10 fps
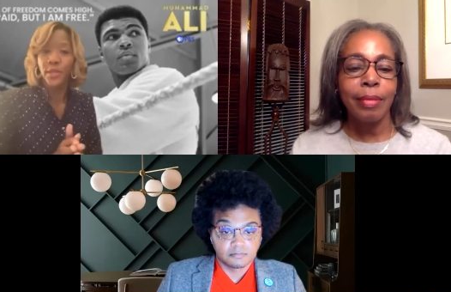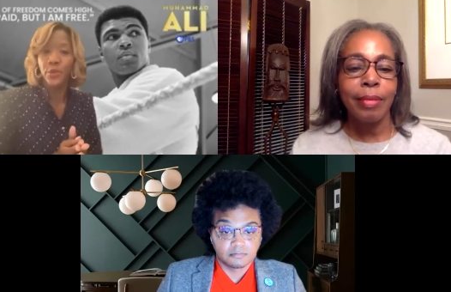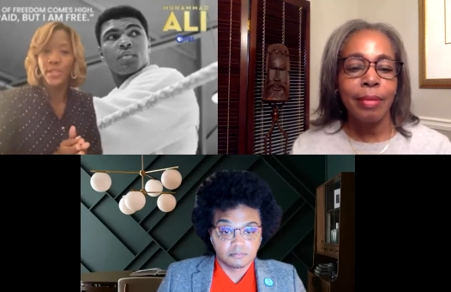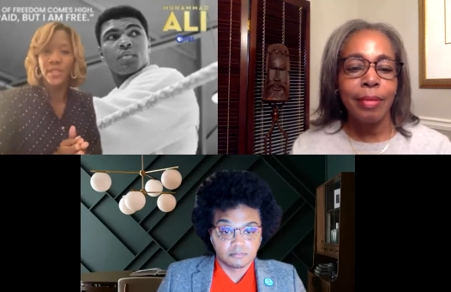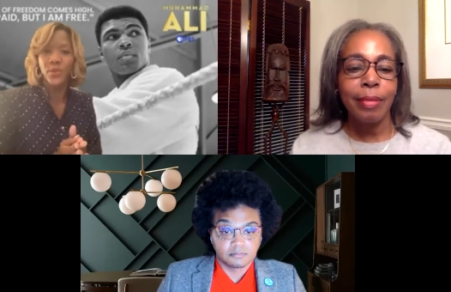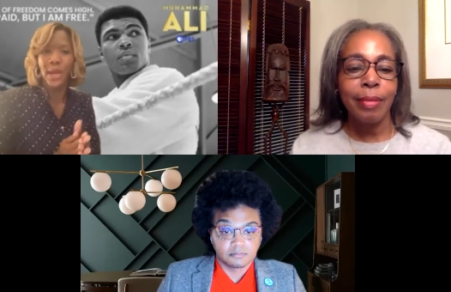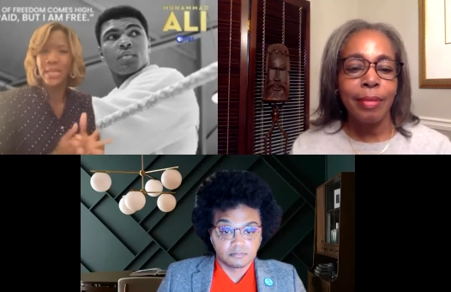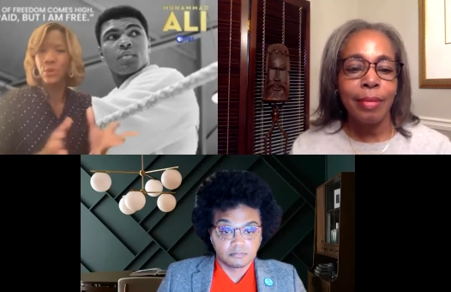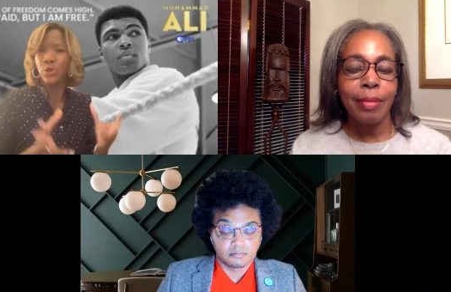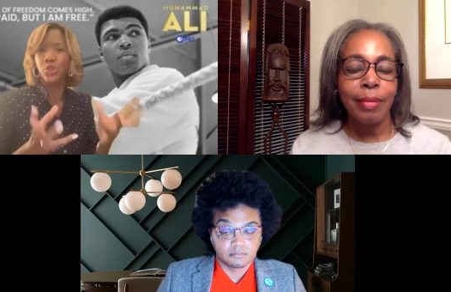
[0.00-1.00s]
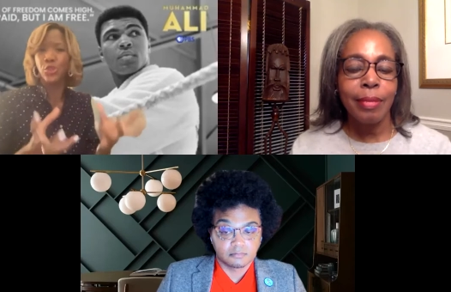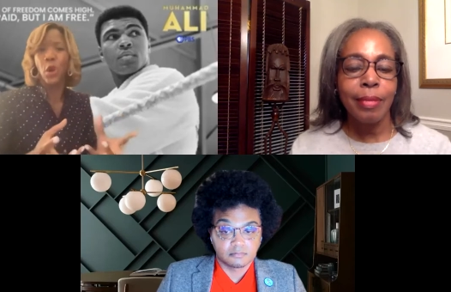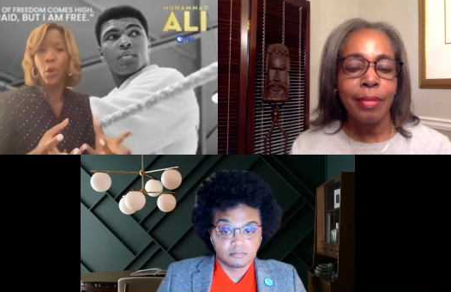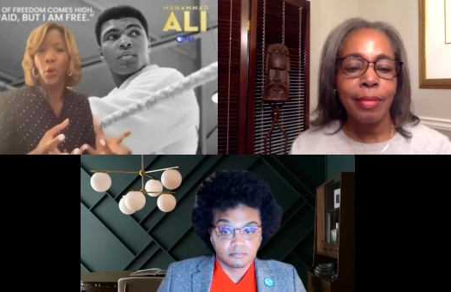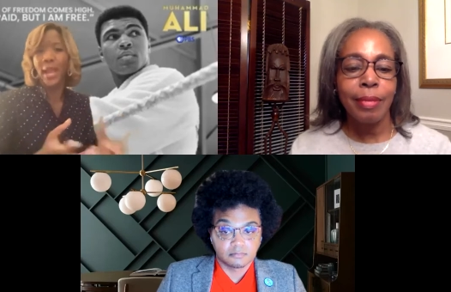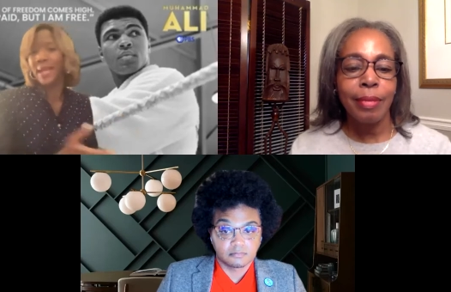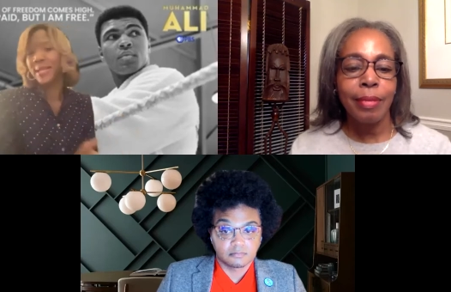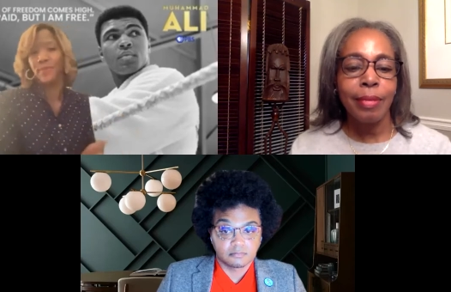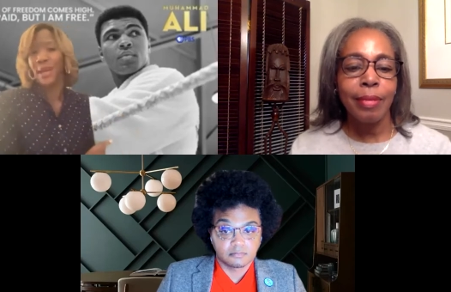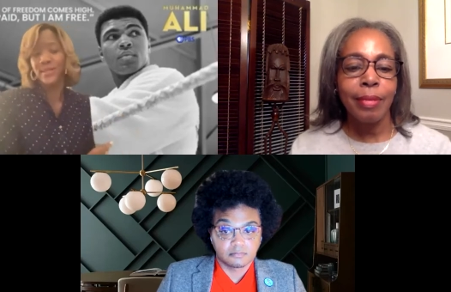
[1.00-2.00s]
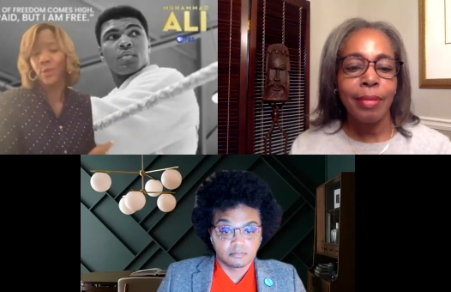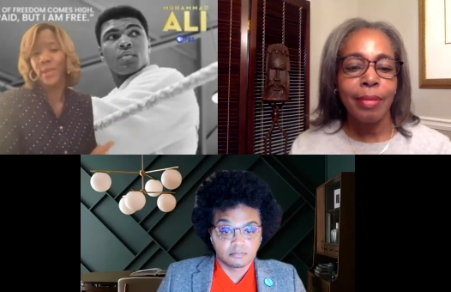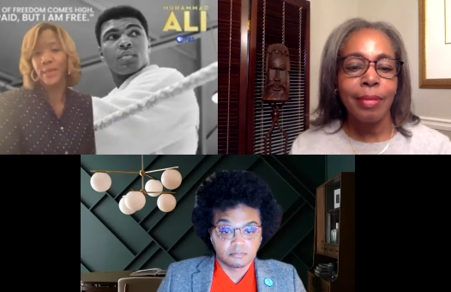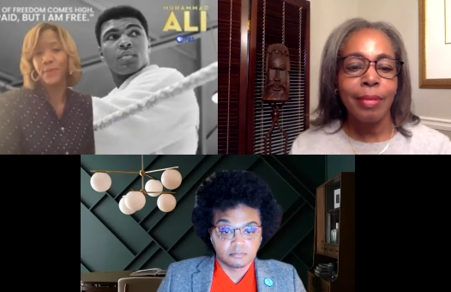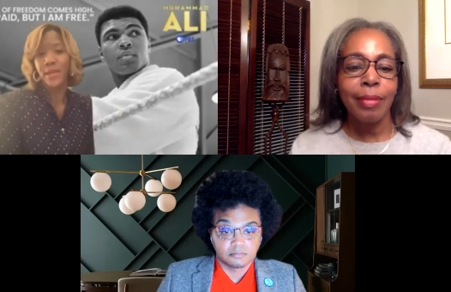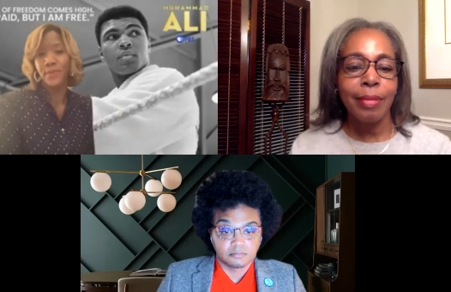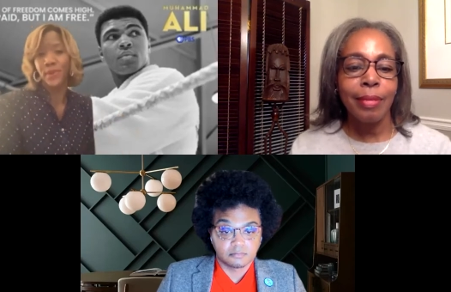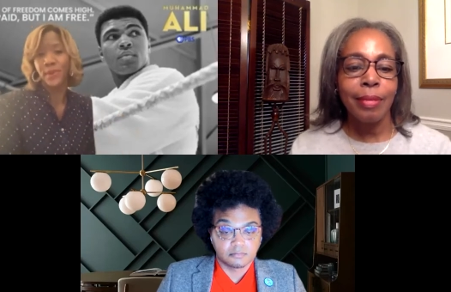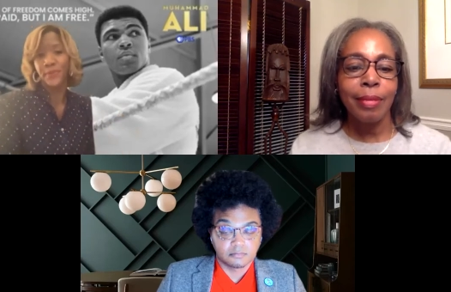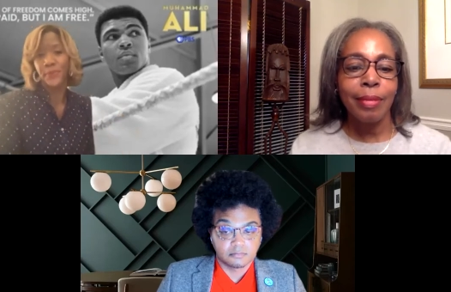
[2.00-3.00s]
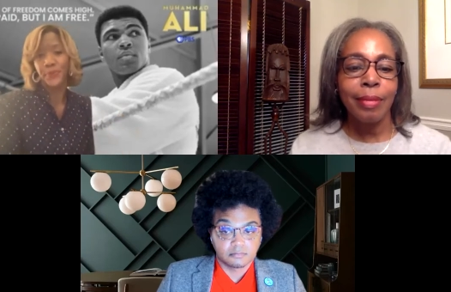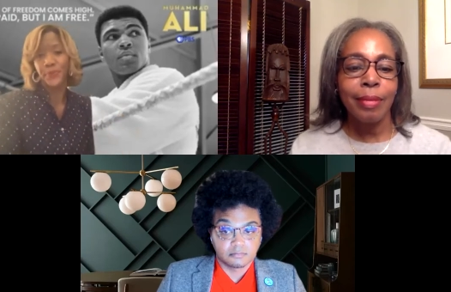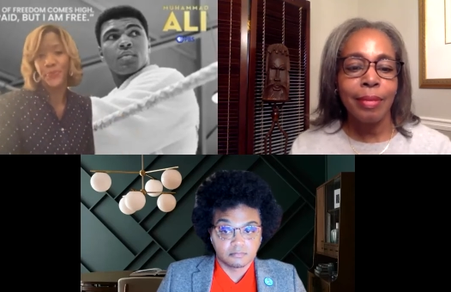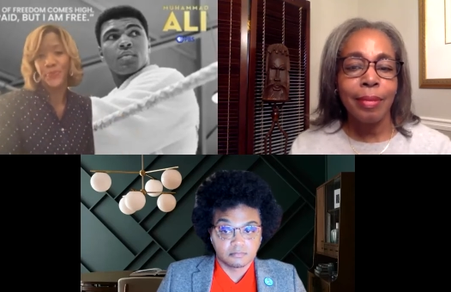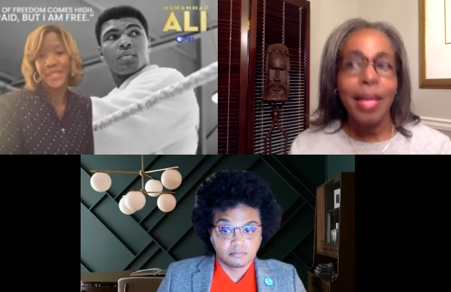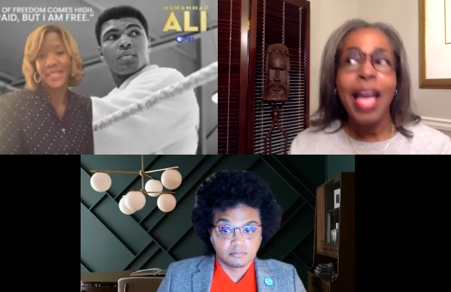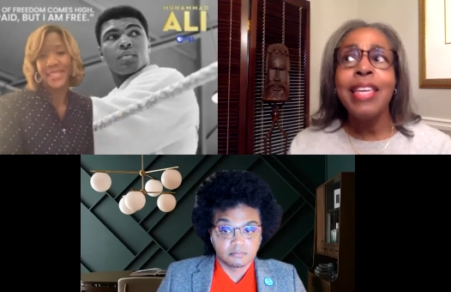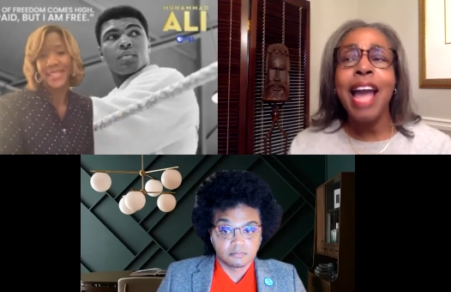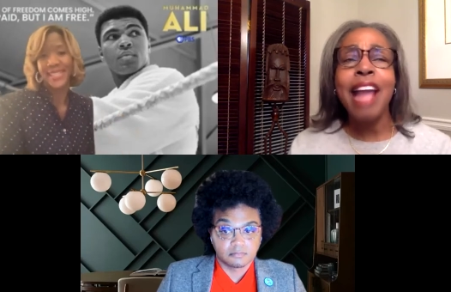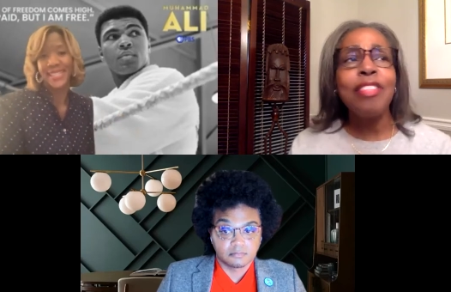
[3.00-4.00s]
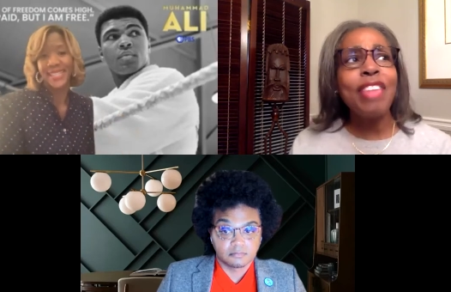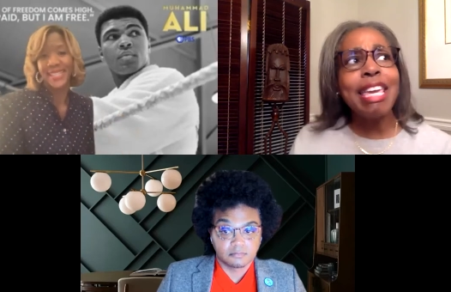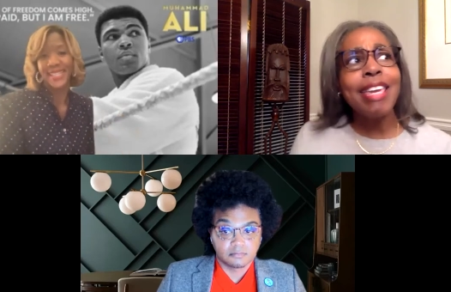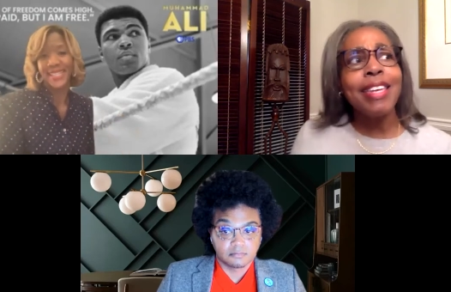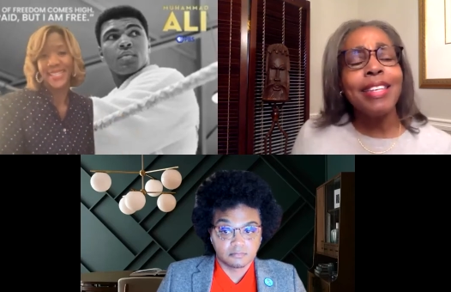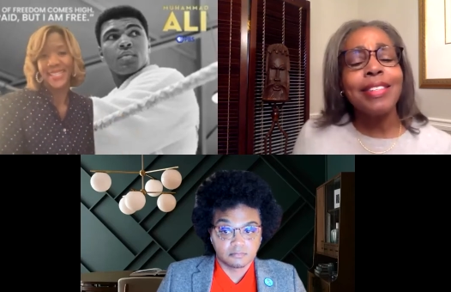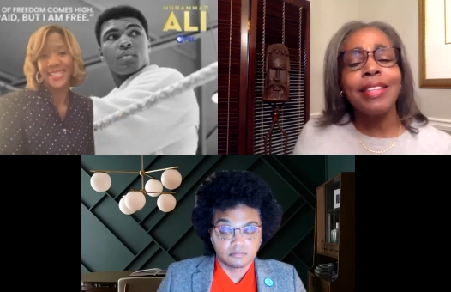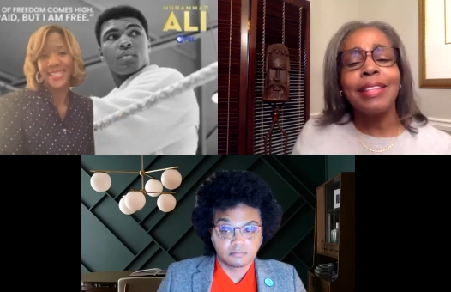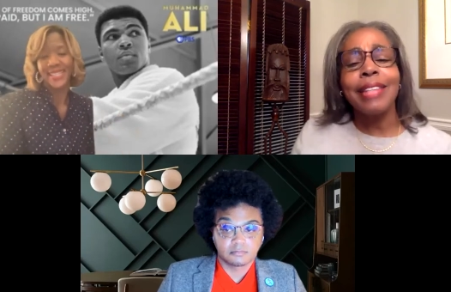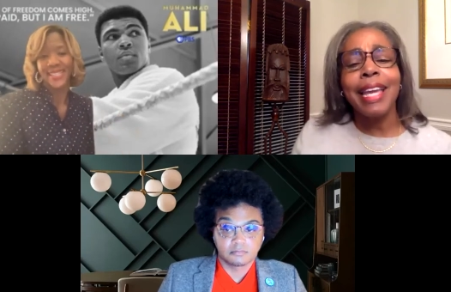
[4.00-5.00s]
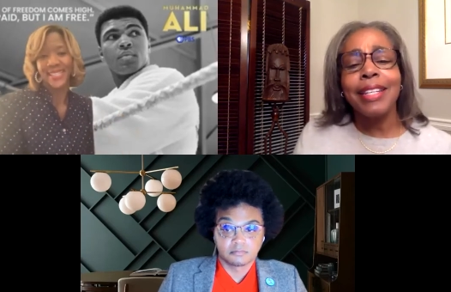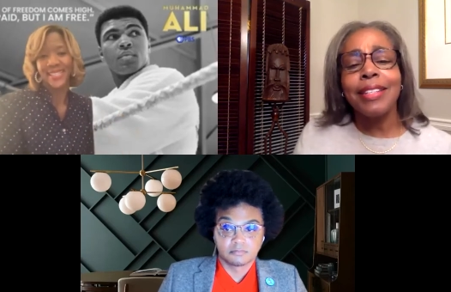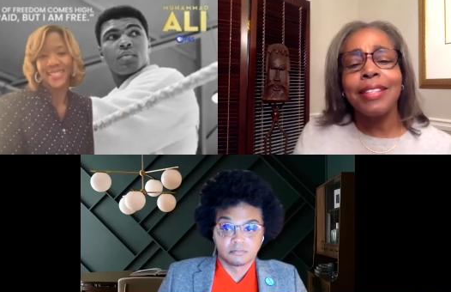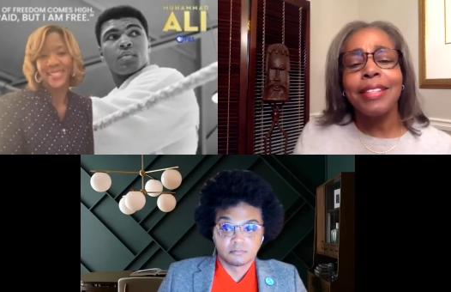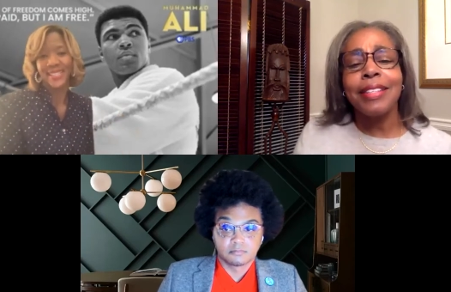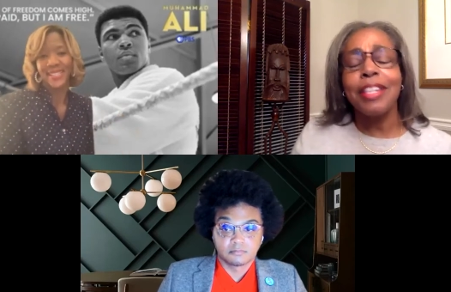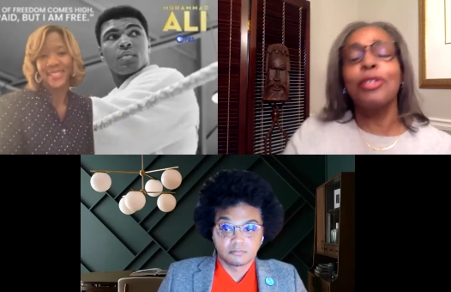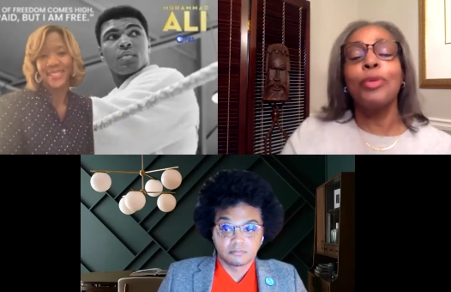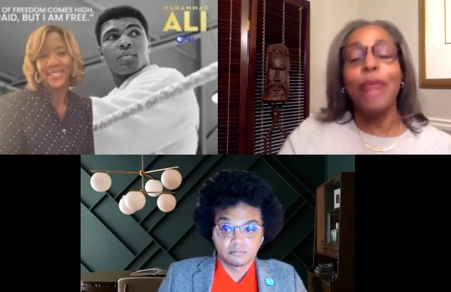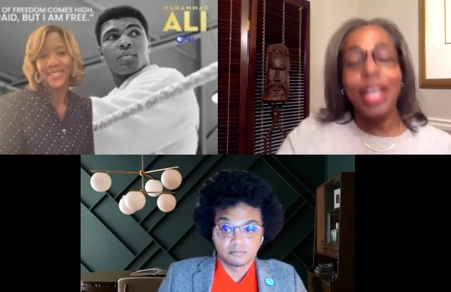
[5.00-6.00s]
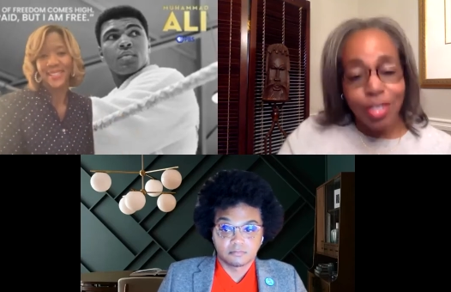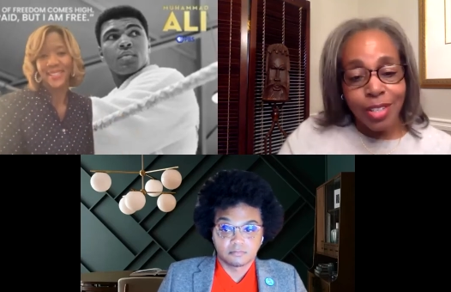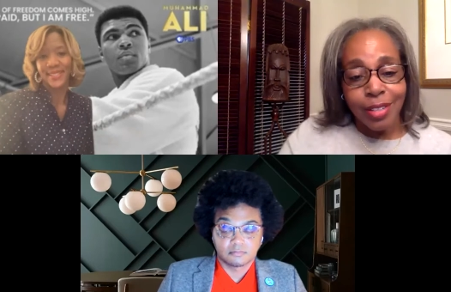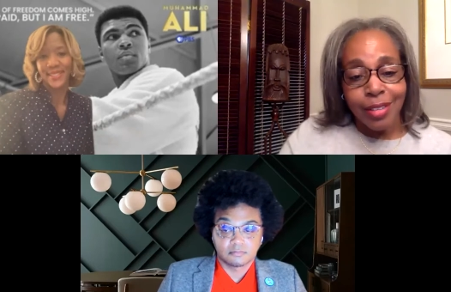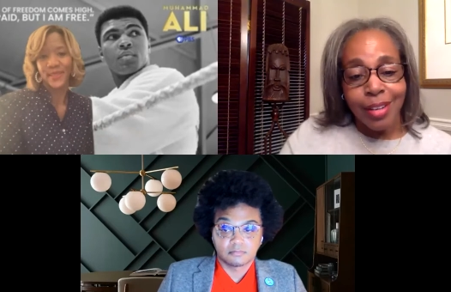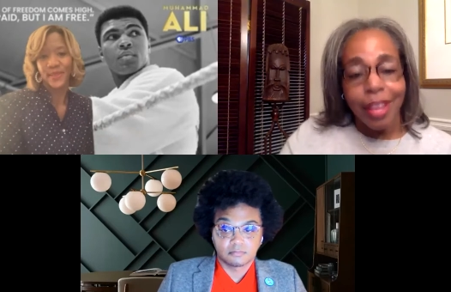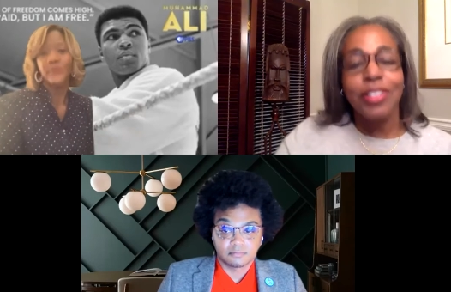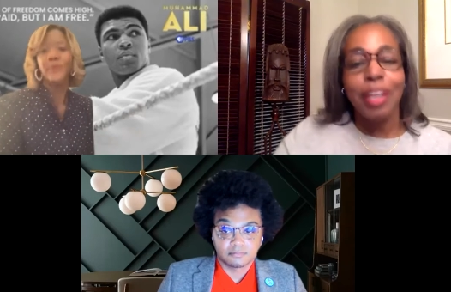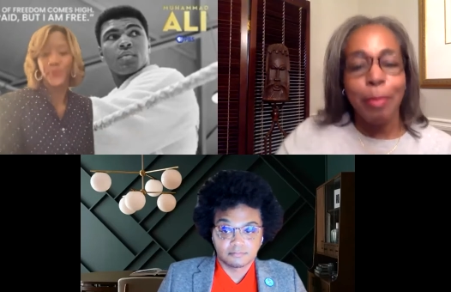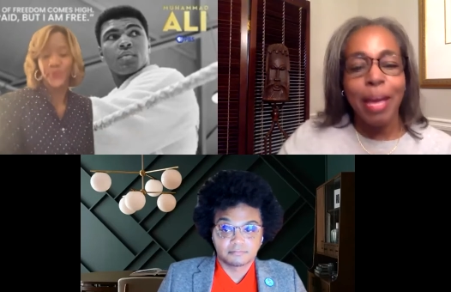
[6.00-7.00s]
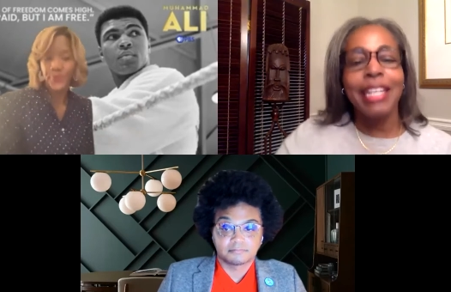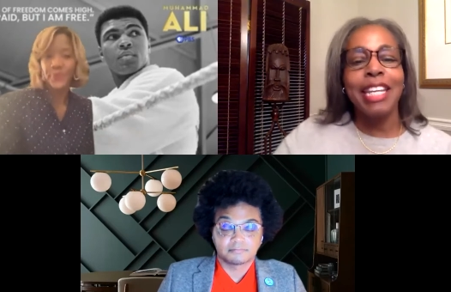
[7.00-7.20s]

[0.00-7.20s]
Speaker 1: the reasons why he was so hated by so many people?
Speaker 2: Yeah, I think he is the latest iteration of somebody